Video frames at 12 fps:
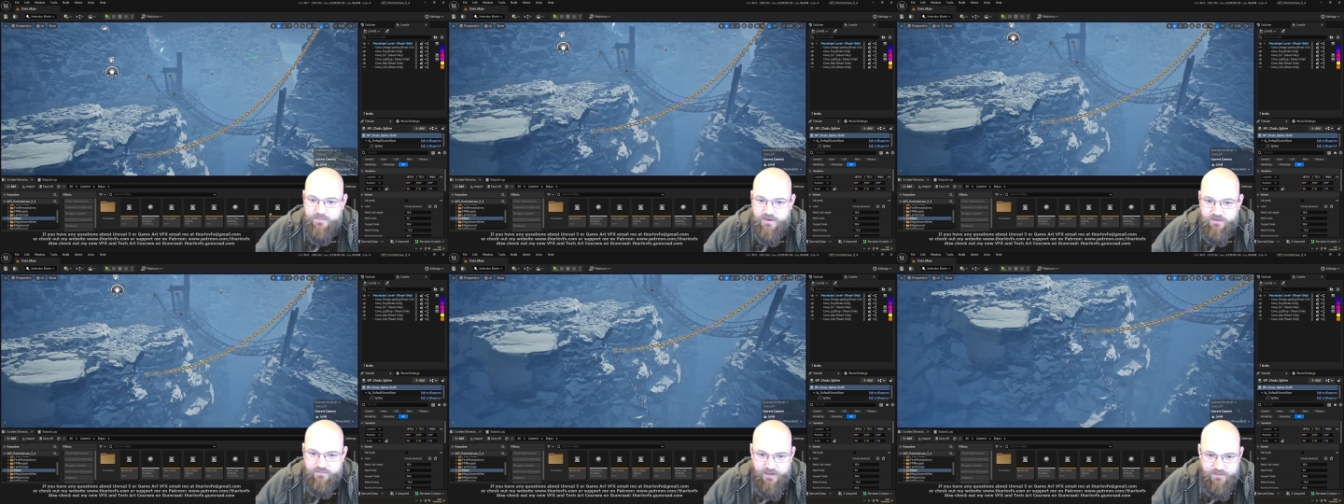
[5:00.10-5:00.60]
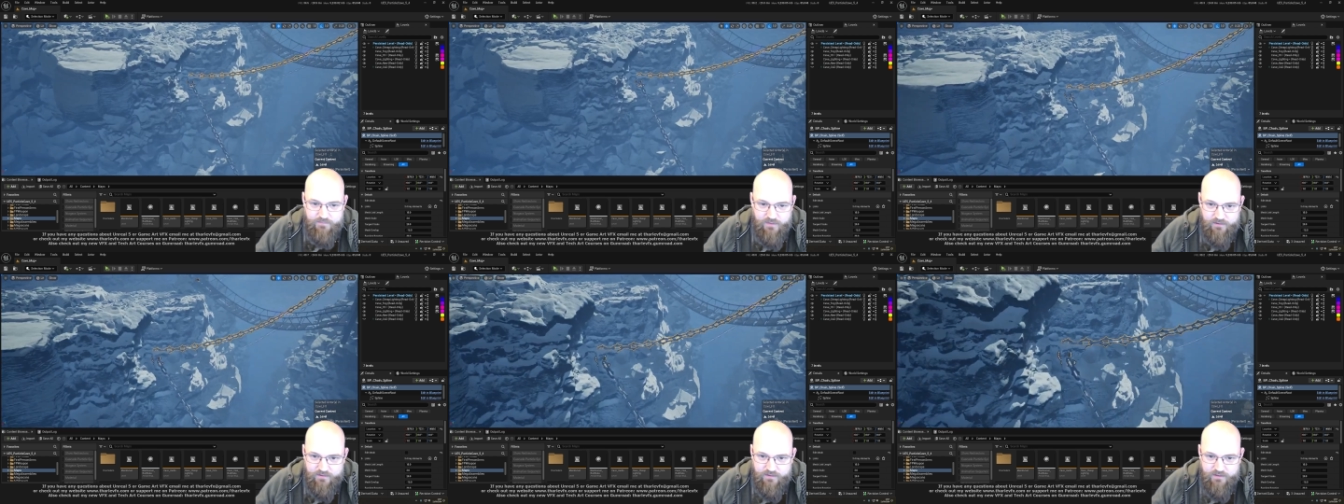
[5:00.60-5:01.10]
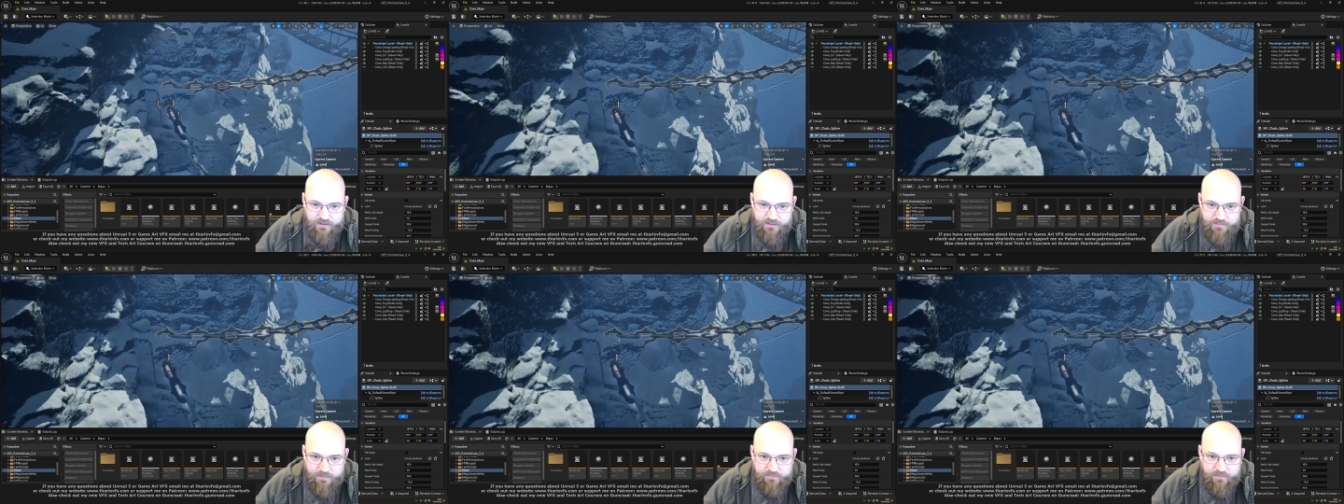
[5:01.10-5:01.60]
out of game mode, I should
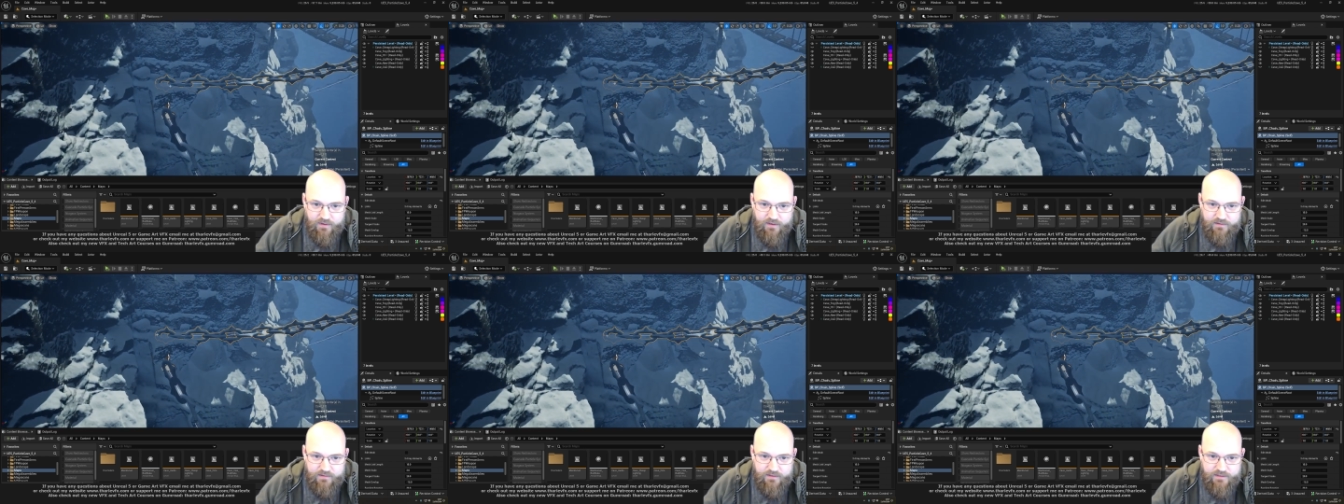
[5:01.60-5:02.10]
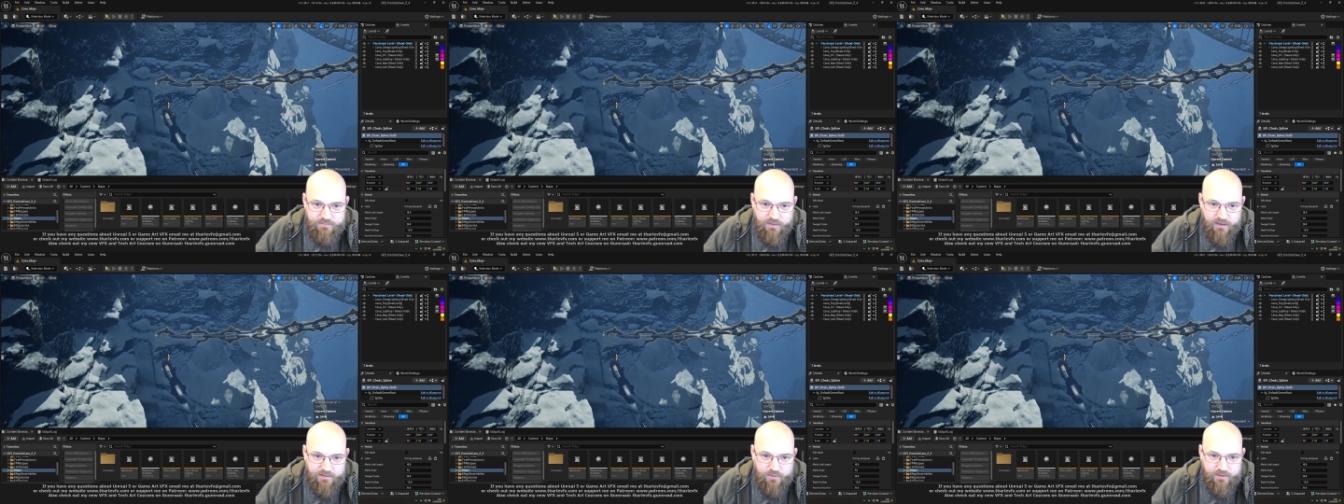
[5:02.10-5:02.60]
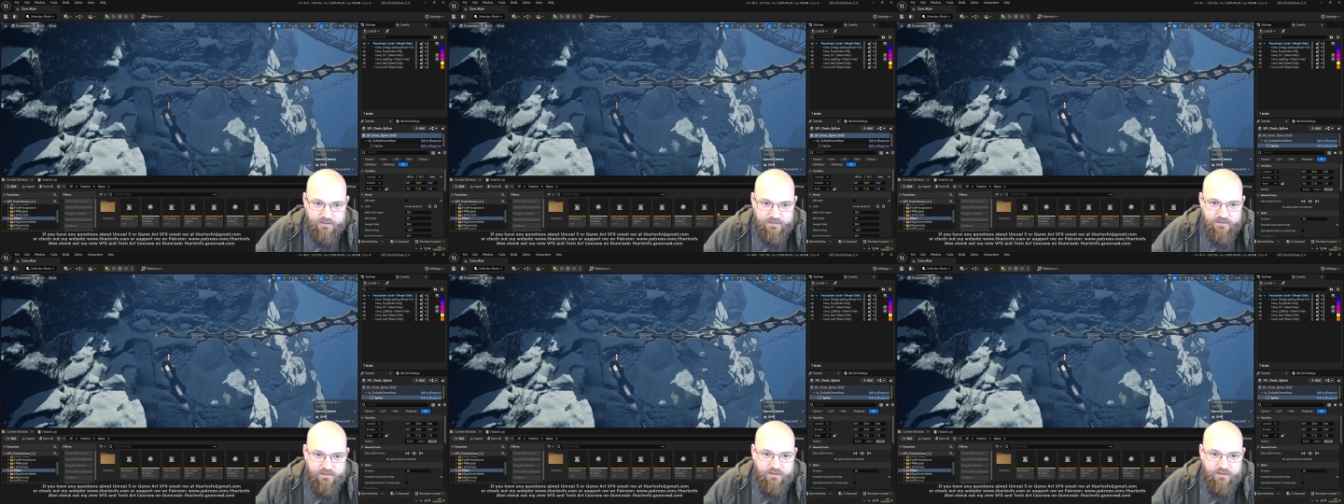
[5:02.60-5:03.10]
be able to find the spline point
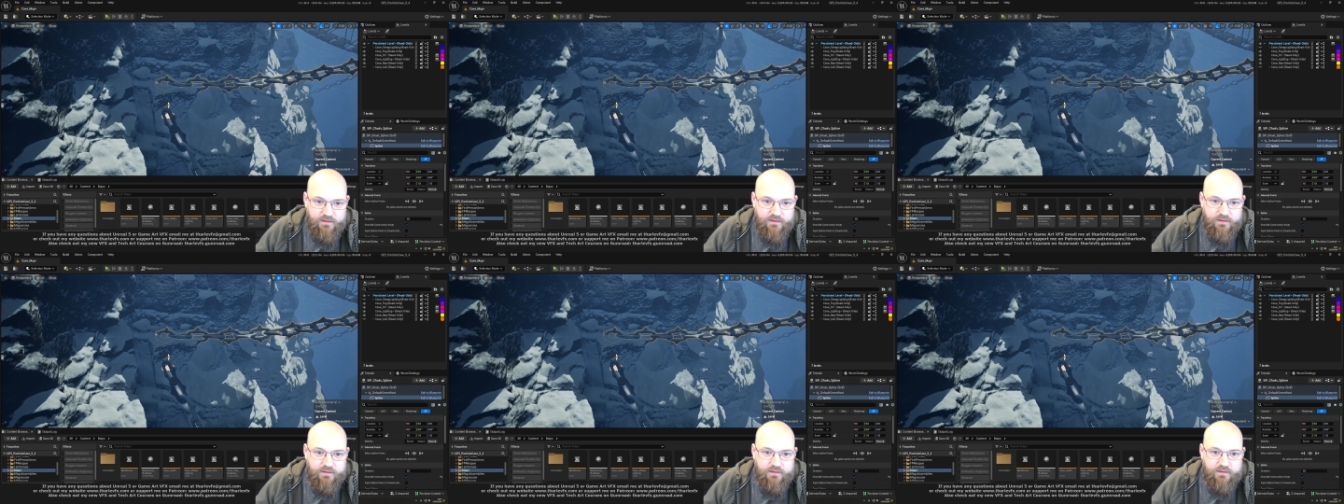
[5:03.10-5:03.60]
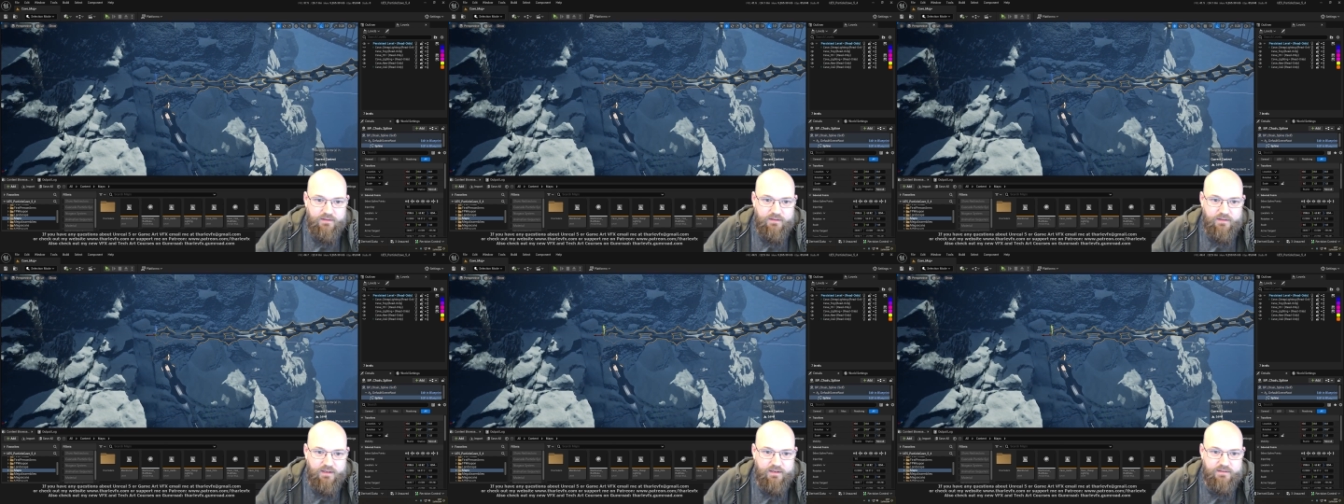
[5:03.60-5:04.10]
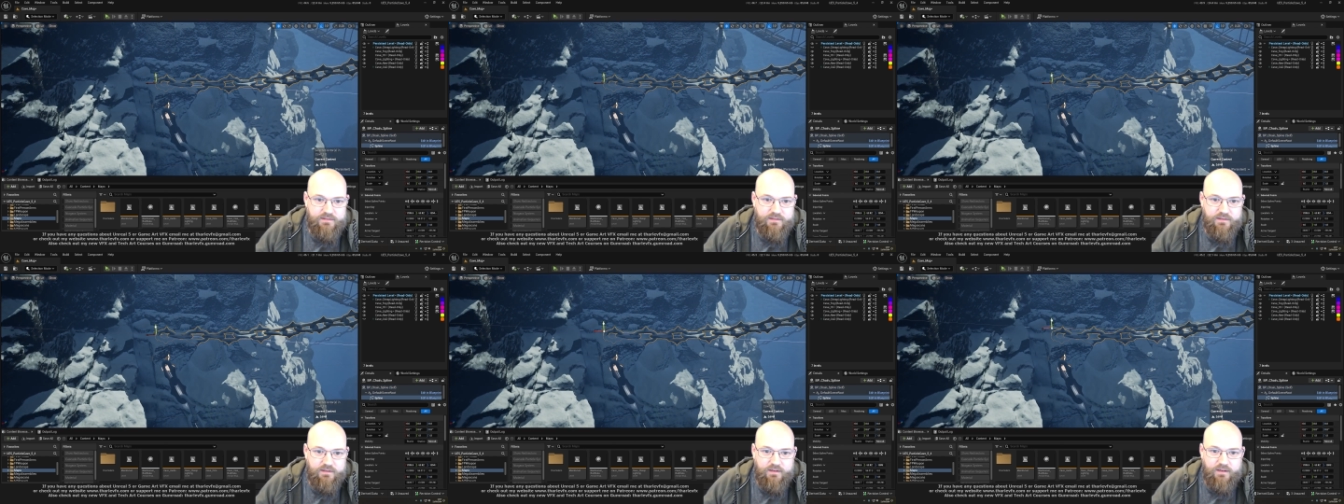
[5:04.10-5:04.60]
at the end.
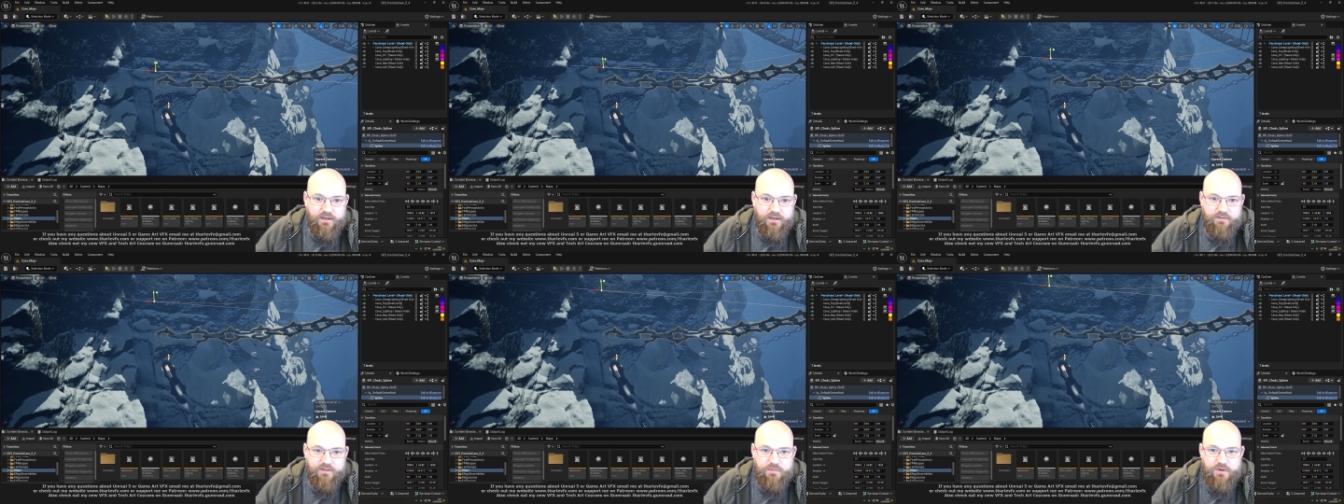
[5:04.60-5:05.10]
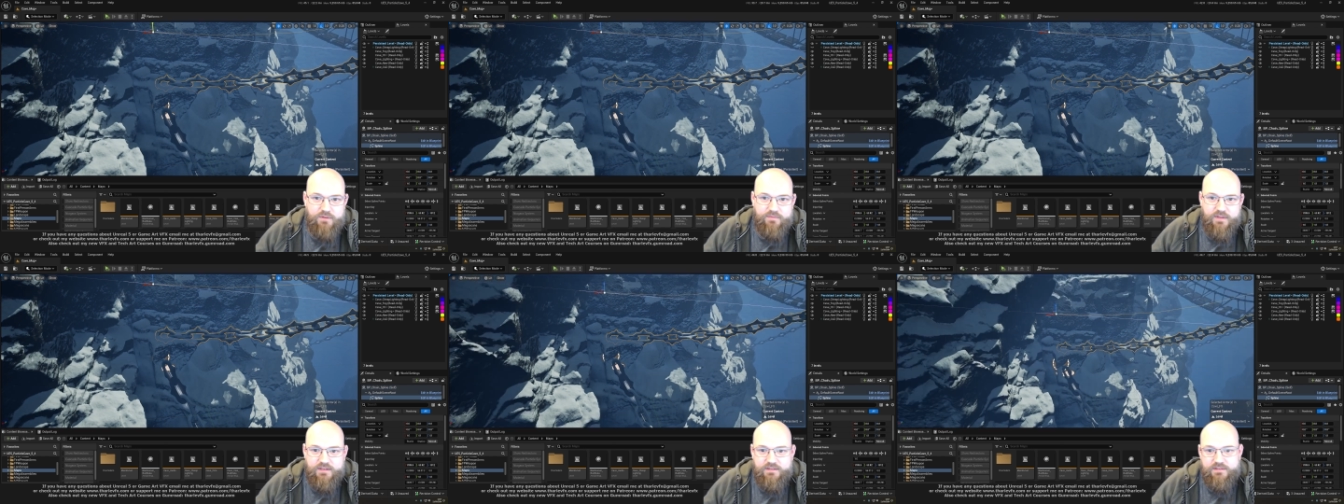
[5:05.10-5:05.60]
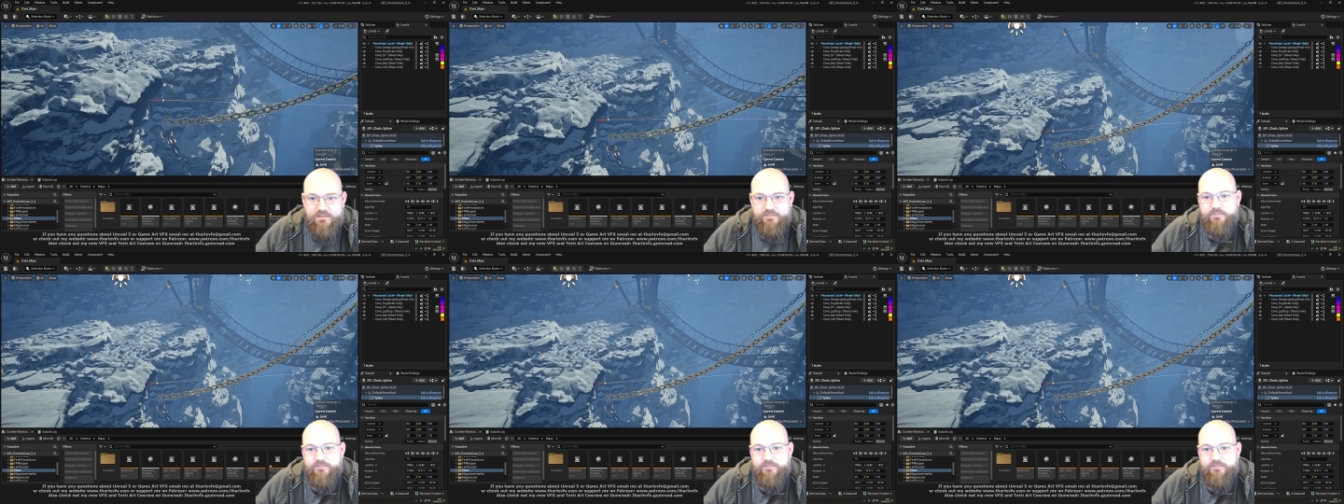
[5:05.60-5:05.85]
And if I move this,